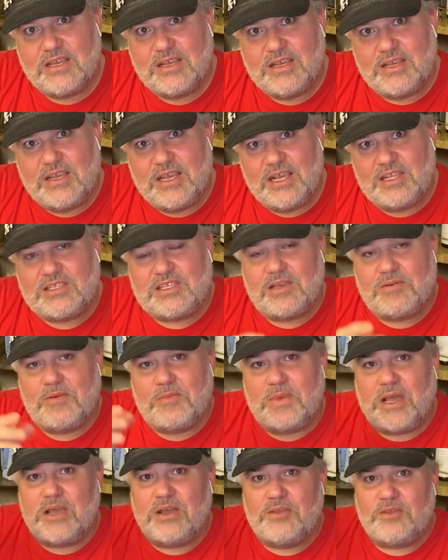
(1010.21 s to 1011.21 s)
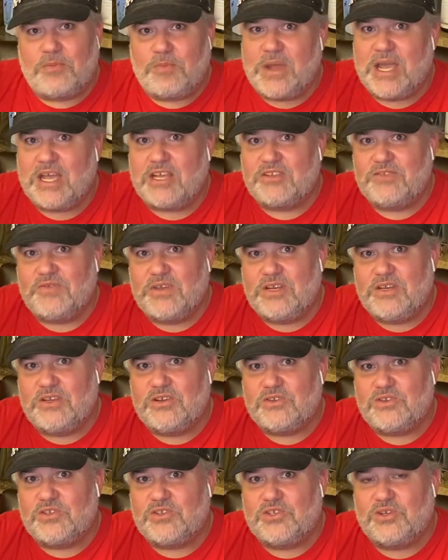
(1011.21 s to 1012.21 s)
And some of my other past
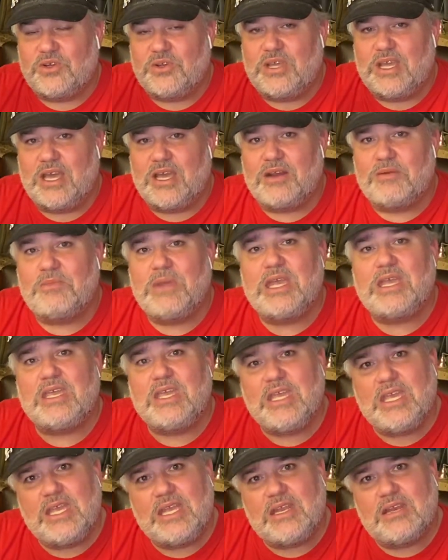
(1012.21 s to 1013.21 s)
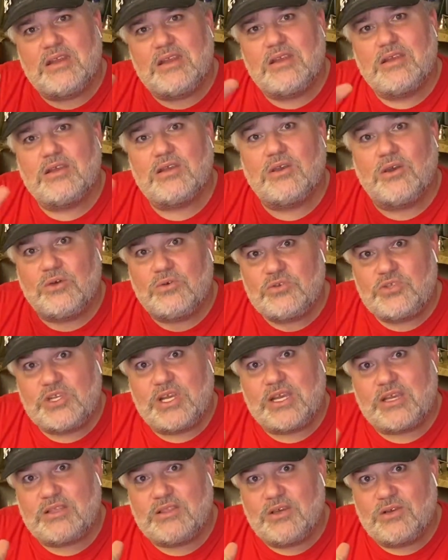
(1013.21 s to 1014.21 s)
videos to show you how to make heat, go
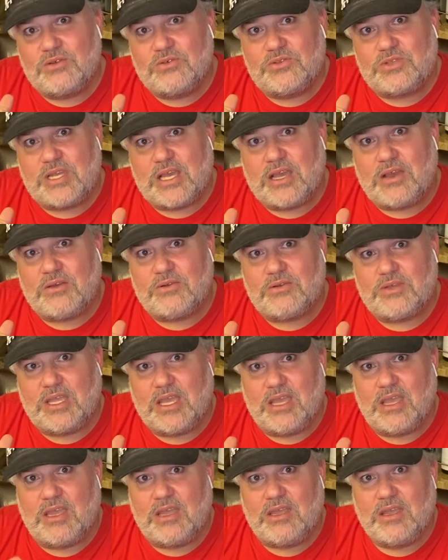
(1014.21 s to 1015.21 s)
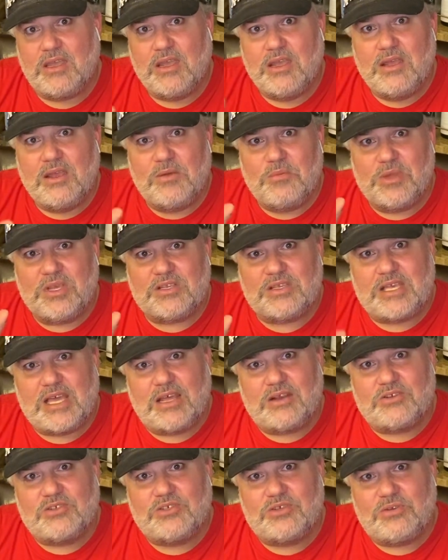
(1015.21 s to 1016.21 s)
check those out, okay? Because
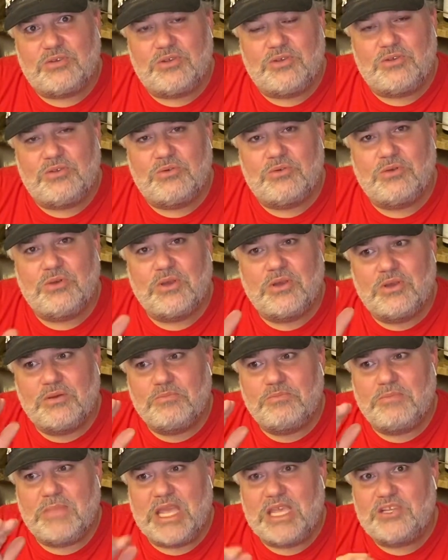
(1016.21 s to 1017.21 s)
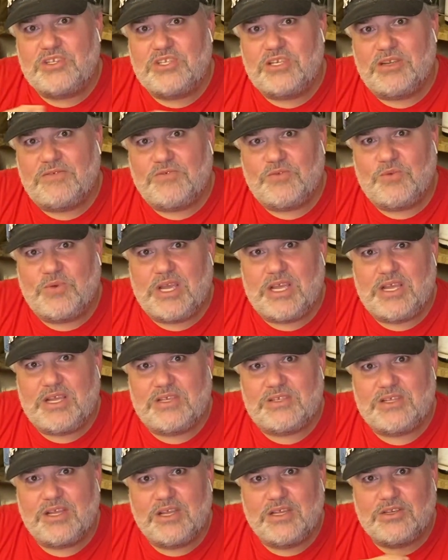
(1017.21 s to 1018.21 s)
that'll show you makeshift
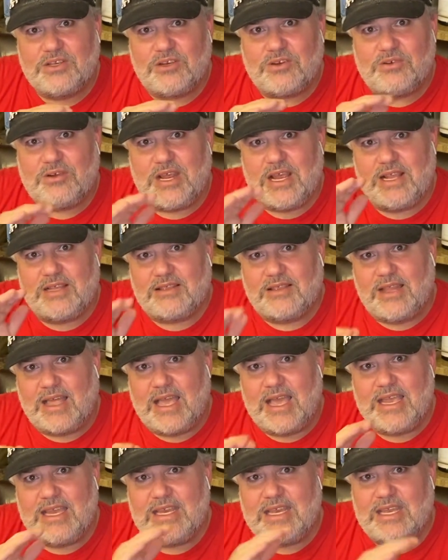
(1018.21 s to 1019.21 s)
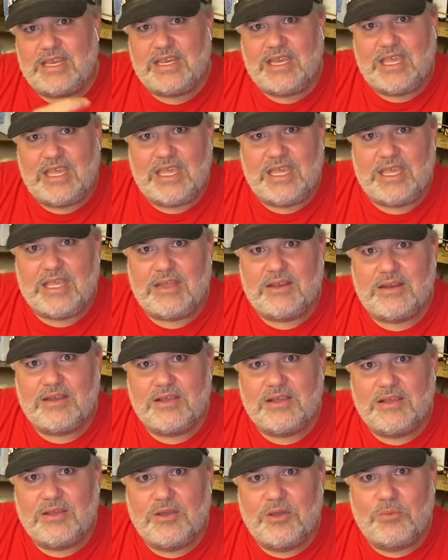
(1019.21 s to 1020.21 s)
ways to create light and heat.
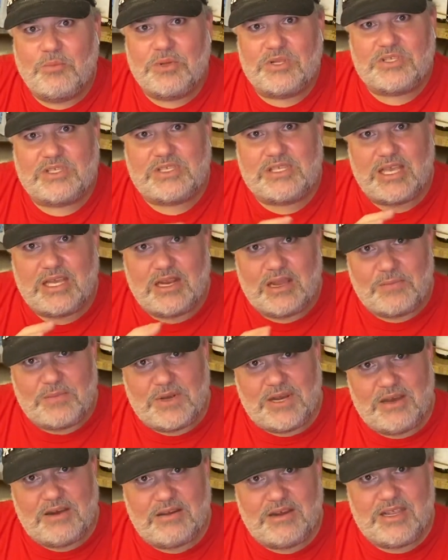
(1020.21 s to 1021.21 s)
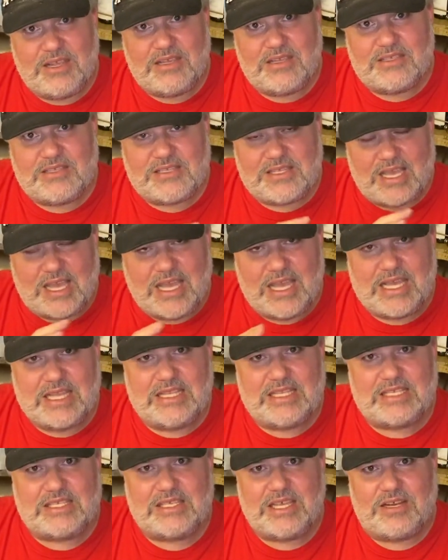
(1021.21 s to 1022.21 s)
But set up an area inside
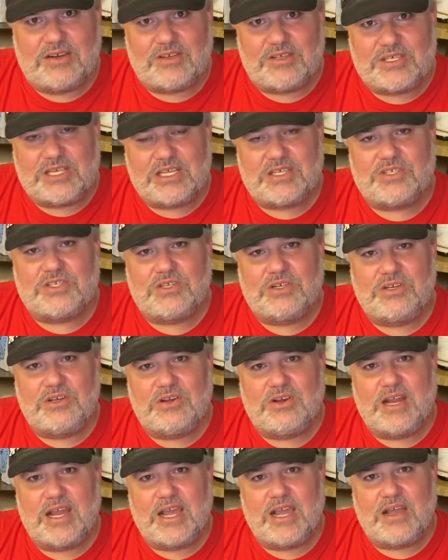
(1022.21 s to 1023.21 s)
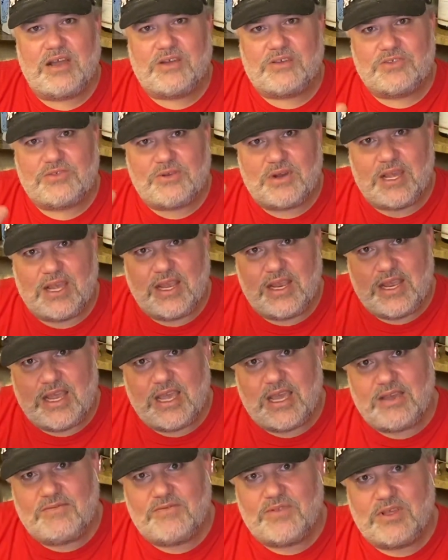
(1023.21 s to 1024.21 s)
the center section of your house, right?
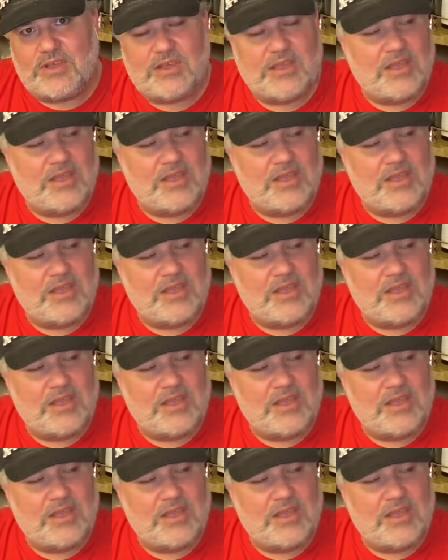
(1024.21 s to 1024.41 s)
Have the